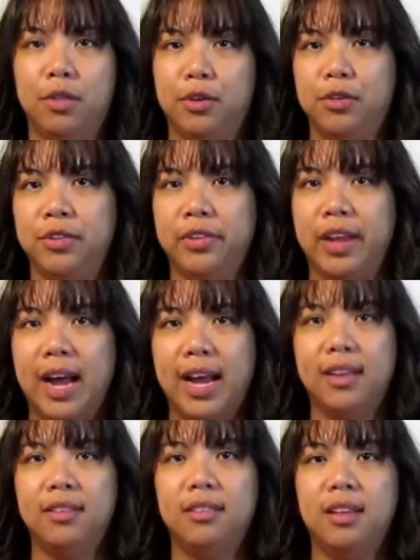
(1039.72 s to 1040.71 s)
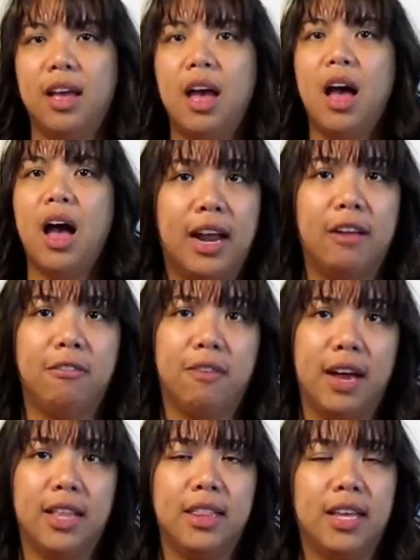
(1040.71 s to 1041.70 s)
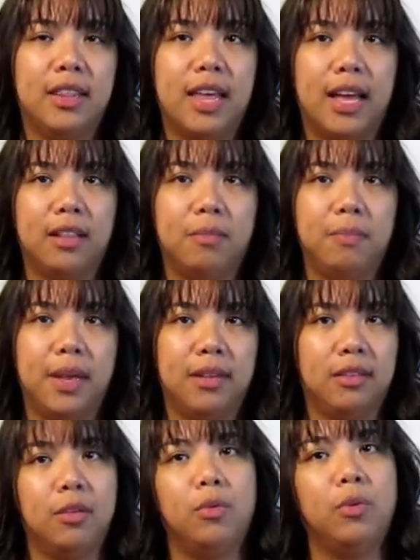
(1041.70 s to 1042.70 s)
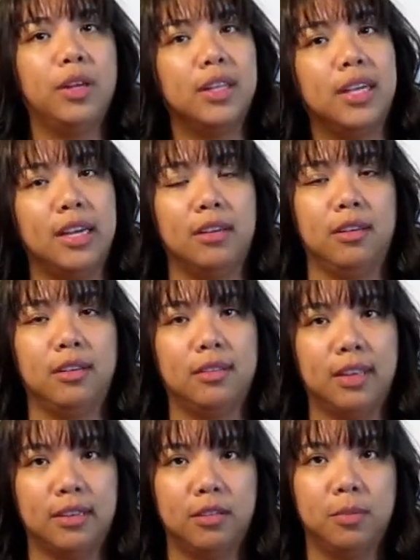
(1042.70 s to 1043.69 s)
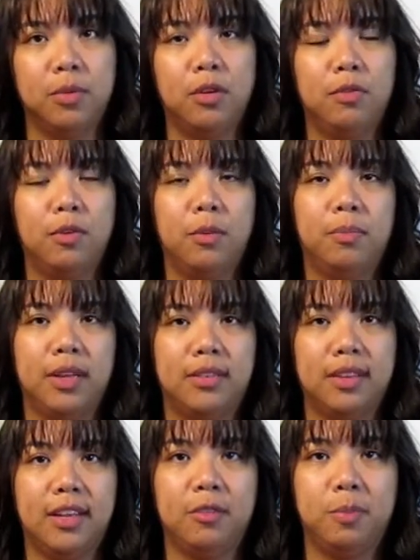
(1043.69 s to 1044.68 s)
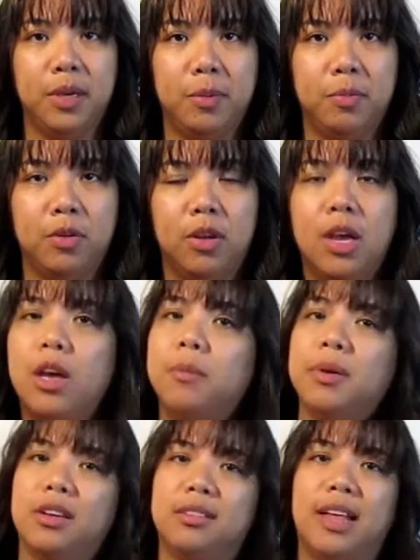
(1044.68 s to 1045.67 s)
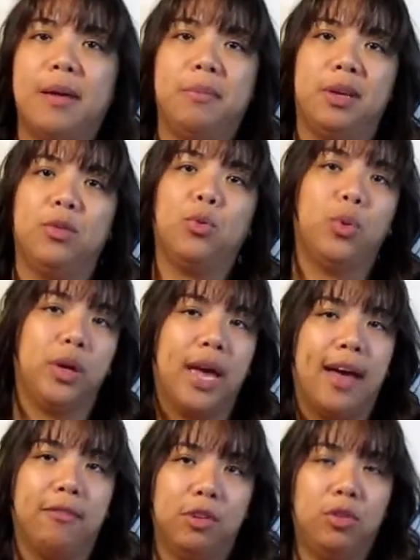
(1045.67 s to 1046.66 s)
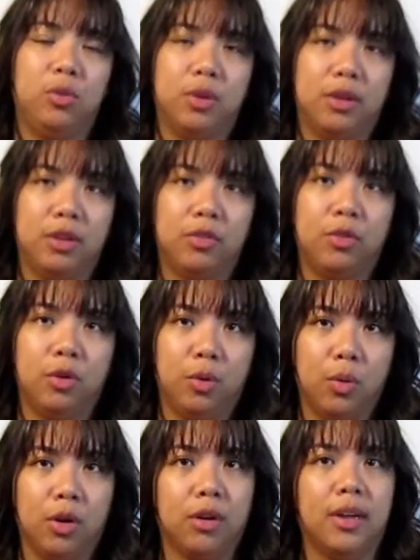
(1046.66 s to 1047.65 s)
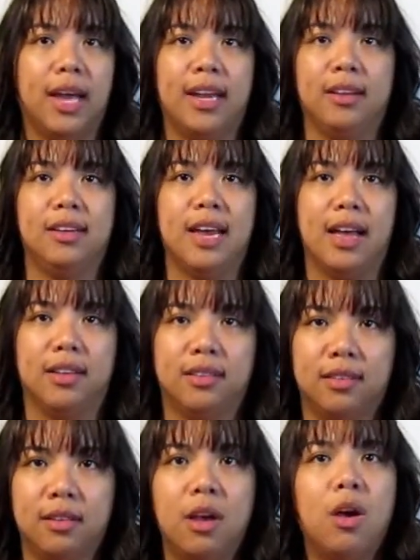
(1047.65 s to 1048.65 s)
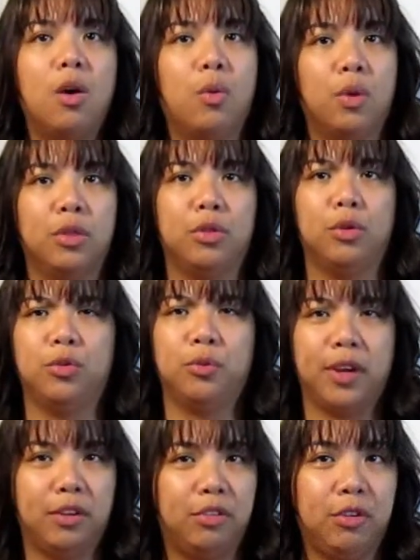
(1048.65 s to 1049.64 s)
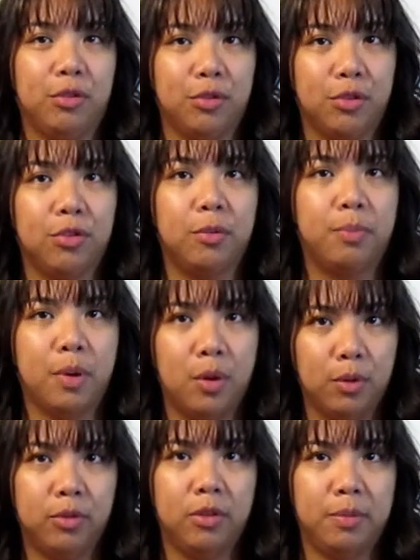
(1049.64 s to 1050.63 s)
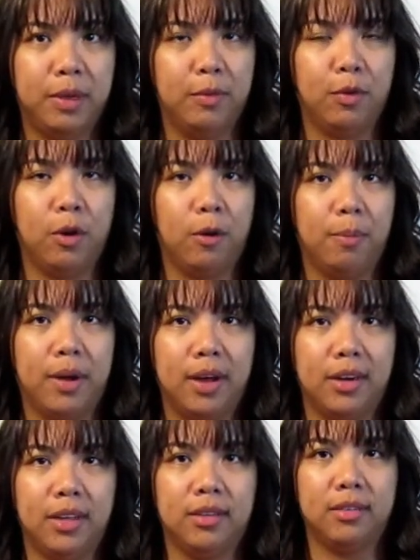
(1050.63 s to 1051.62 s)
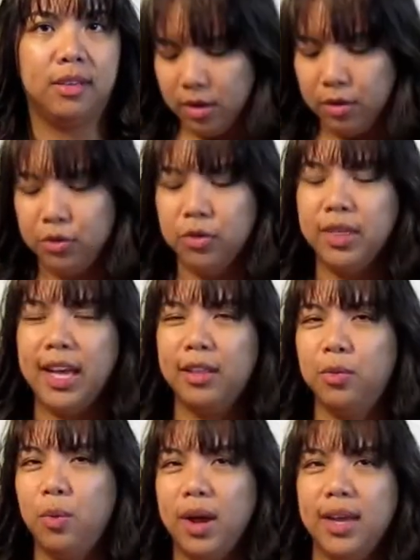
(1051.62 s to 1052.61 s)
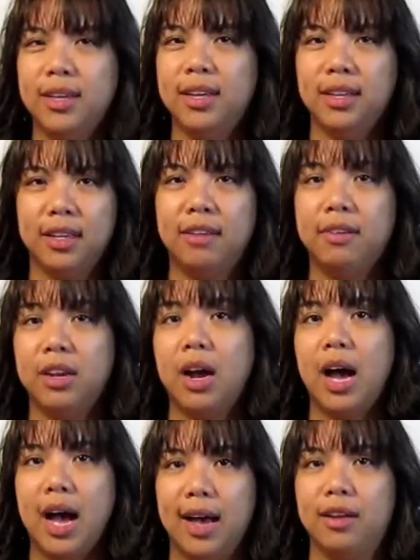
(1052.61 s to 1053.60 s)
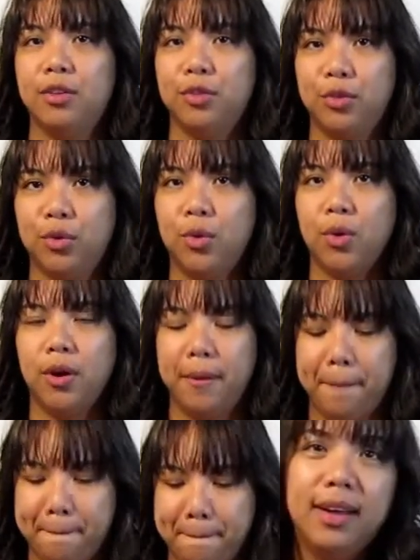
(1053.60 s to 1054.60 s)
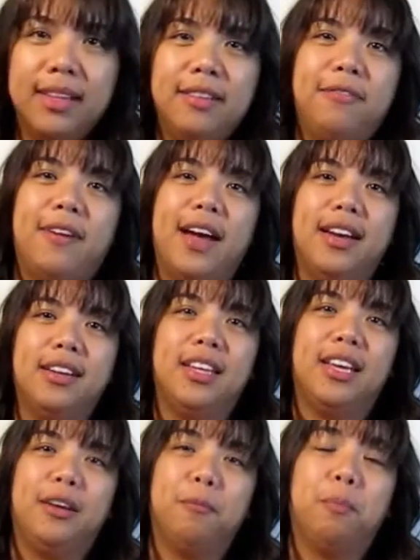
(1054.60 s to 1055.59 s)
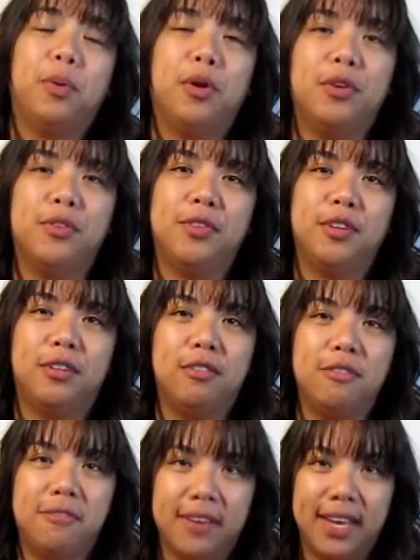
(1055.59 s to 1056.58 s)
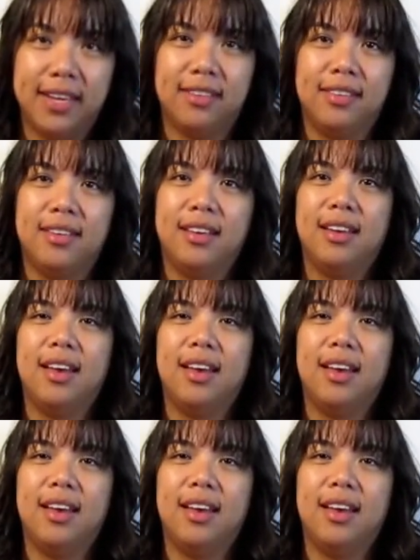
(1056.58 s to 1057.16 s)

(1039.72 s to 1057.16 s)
other size, I find that that makes it really inaccessible for plus size people, because that means we have to do additional work and guess what those ratios are supposed to be for our bodies. So that's why I didn't give it a higher score. And then finally, personal fit.